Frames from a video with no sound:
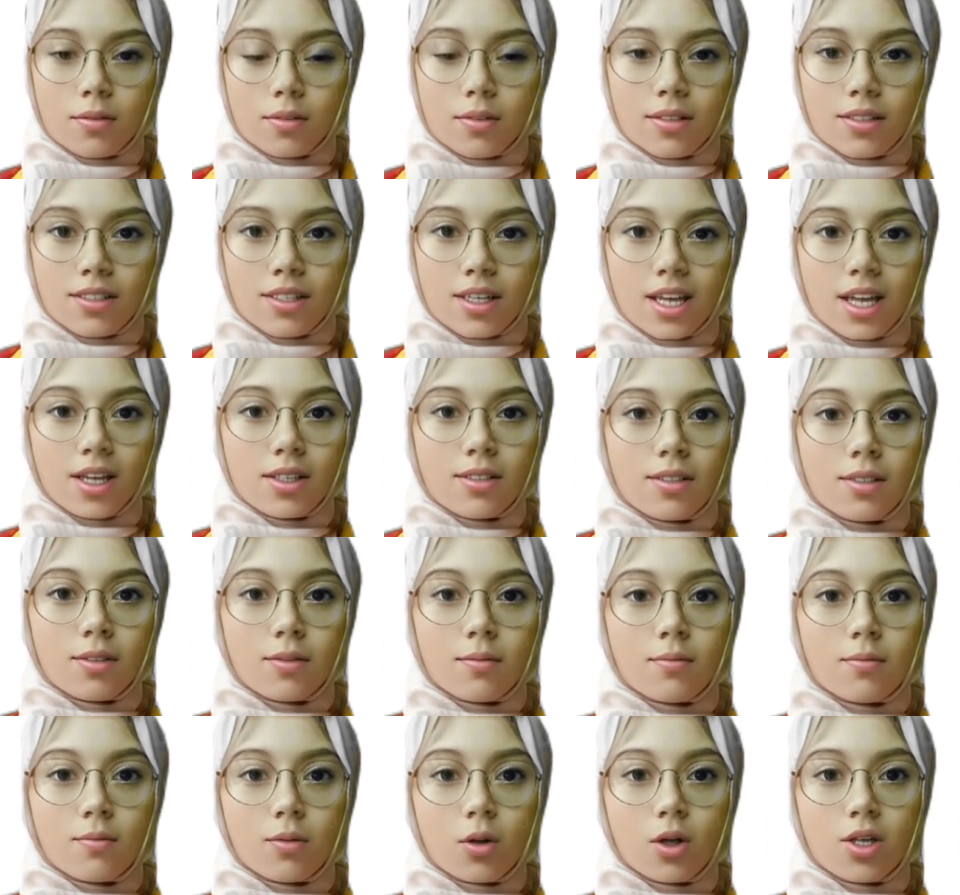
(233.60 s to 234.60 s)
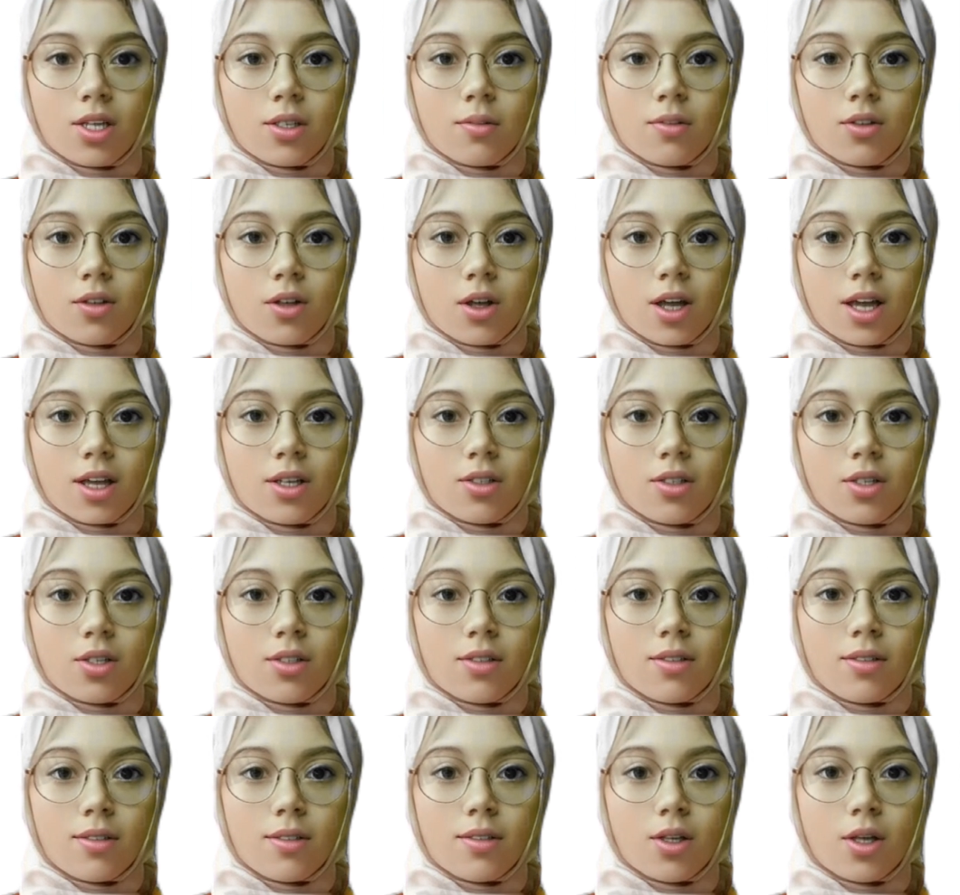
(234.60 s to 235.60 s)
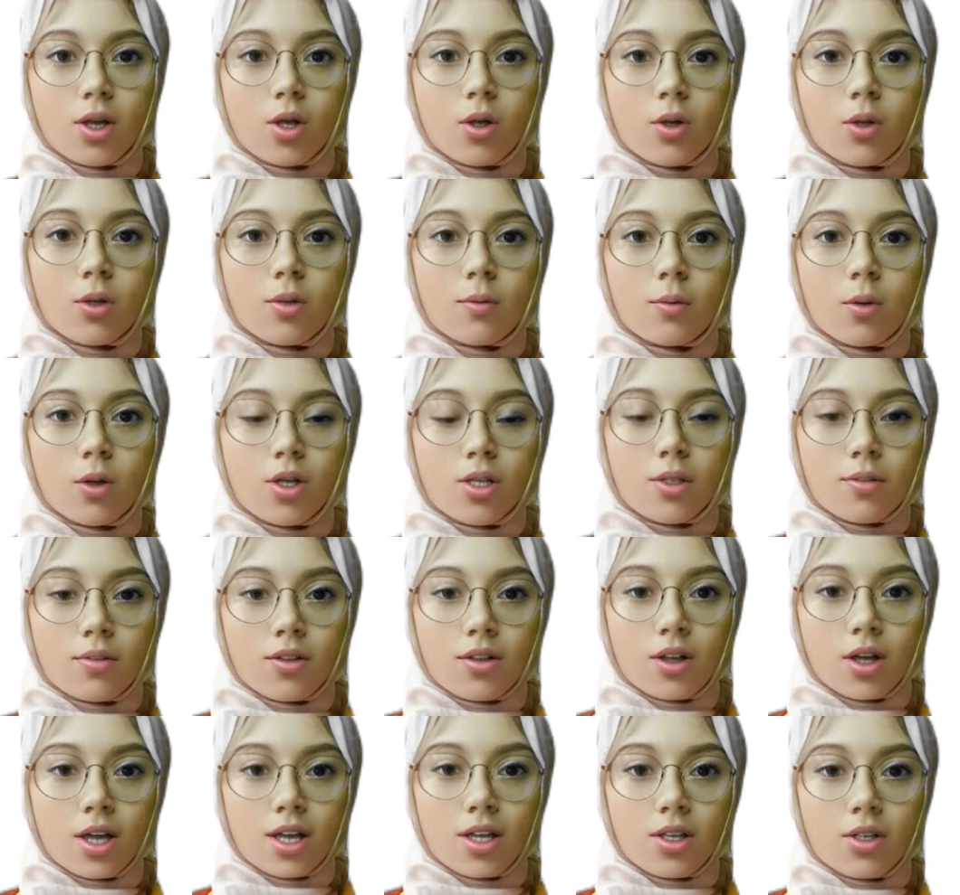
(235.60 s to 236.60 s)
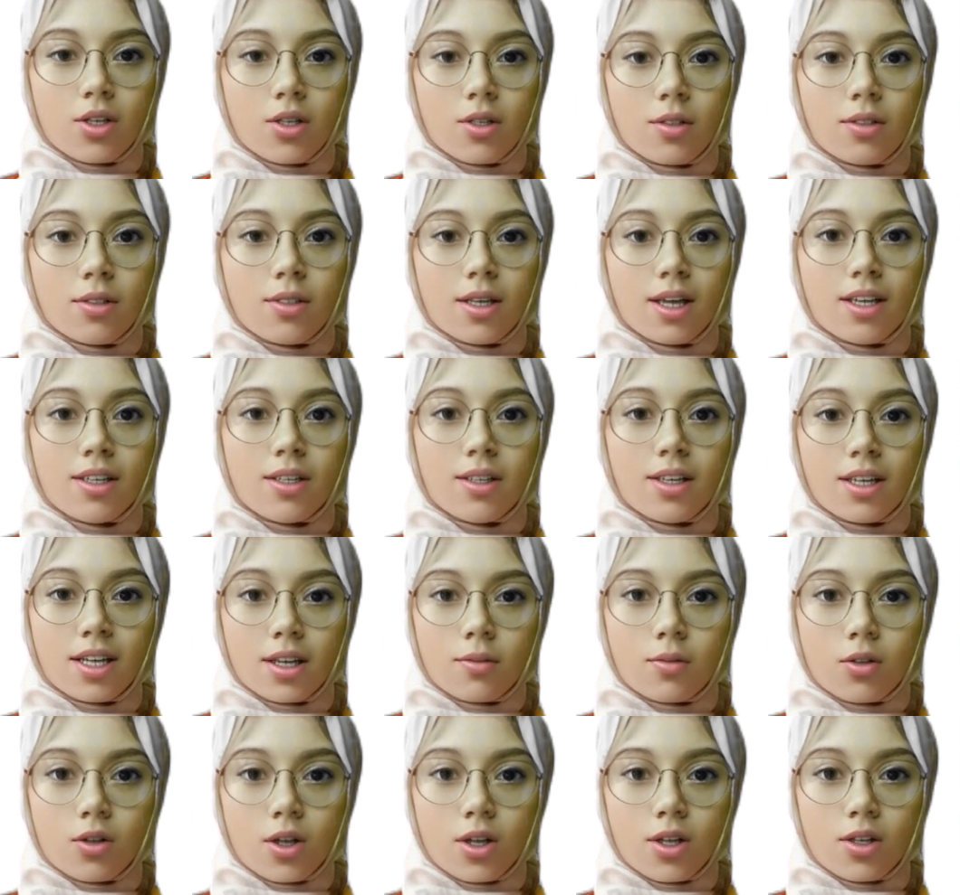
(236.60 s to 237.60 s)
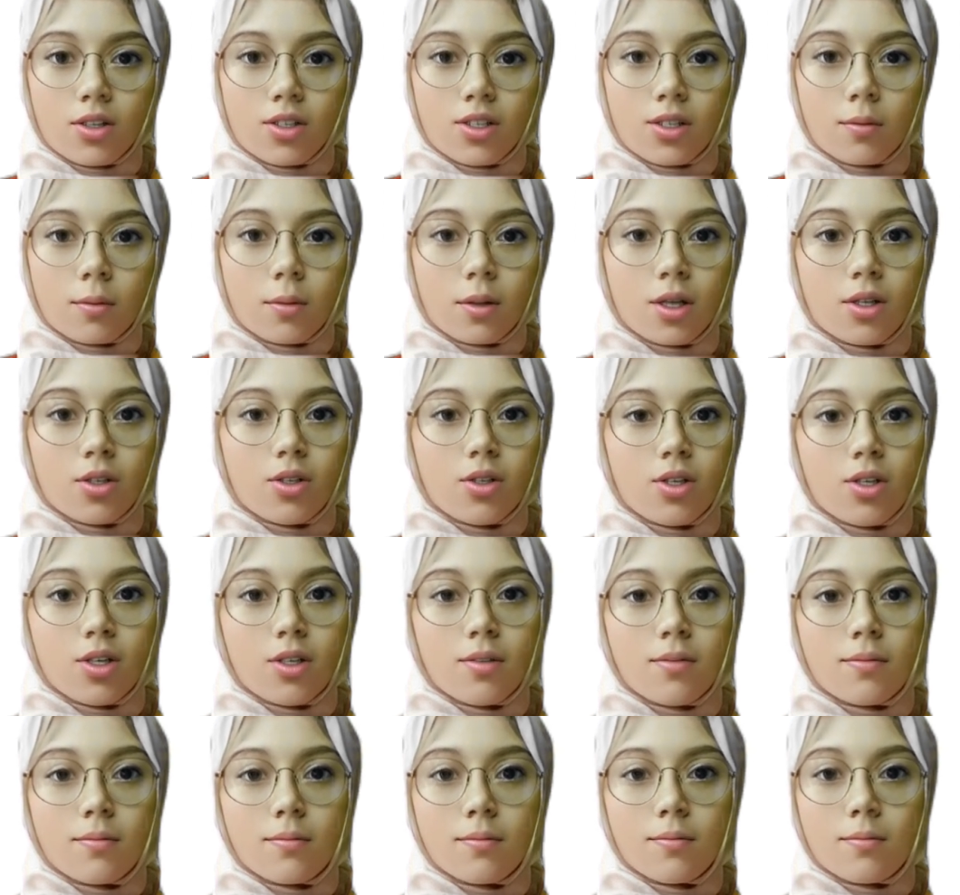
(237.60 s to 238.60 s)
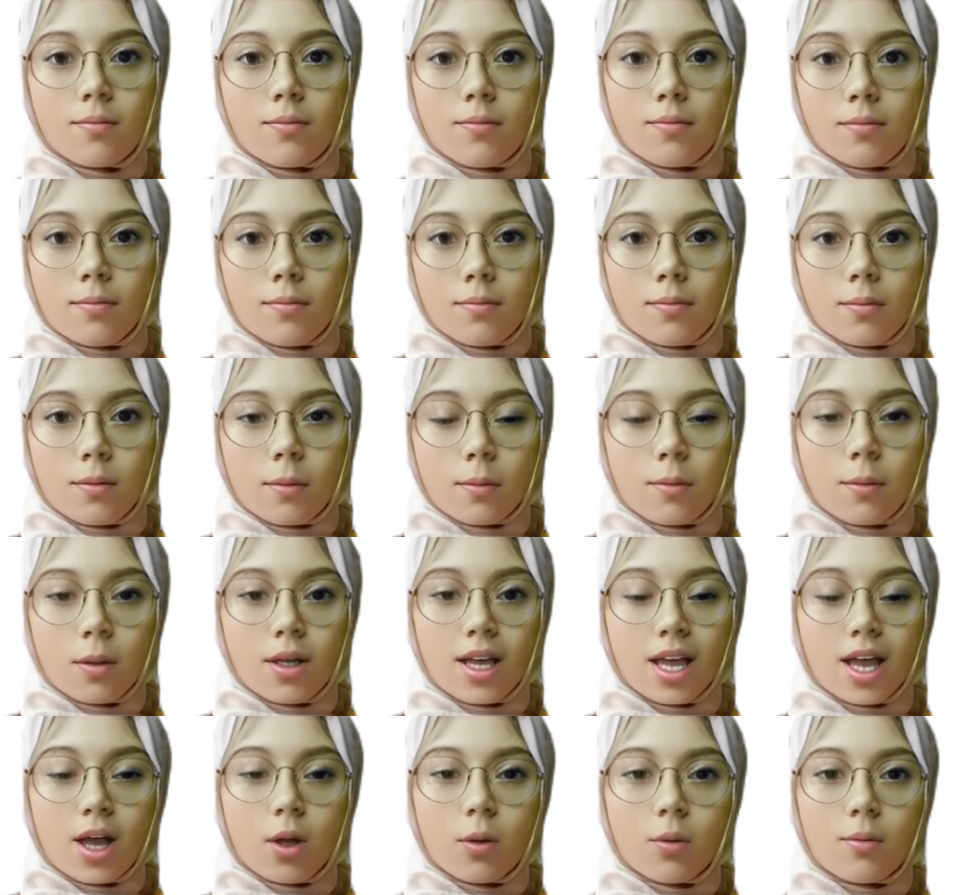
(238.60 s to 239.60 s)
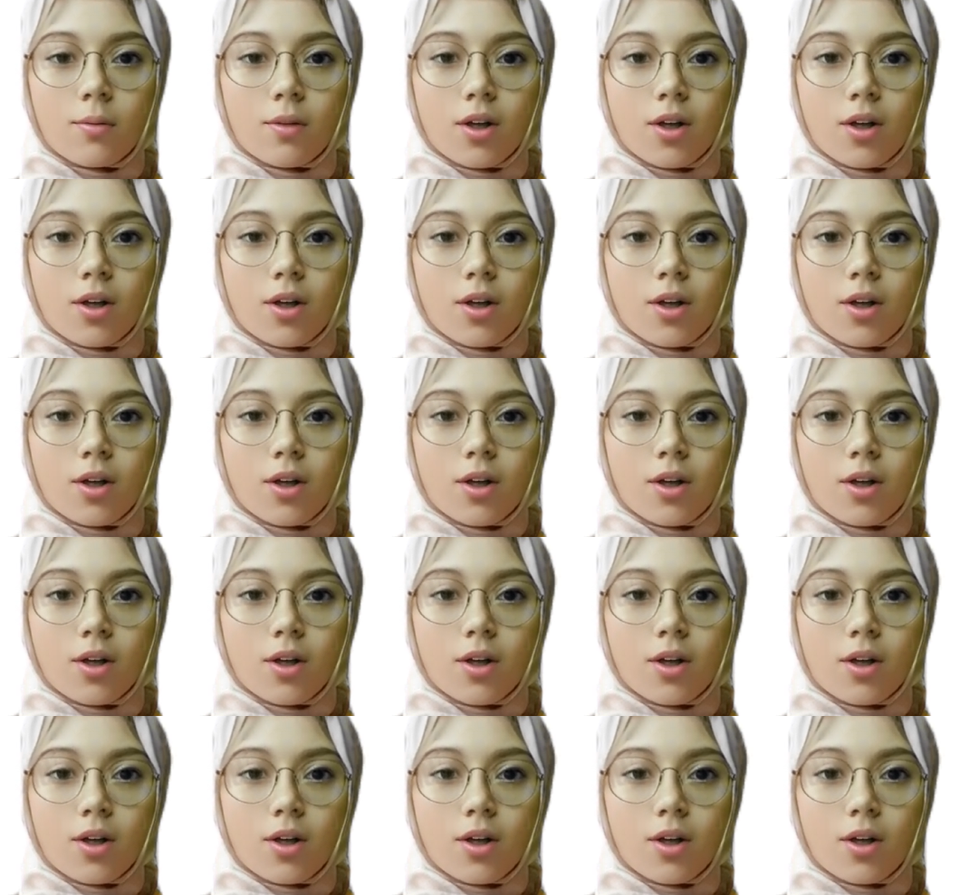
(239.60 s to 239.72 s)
6. Voice variations. Use voice variations in delivering your speech. Playing with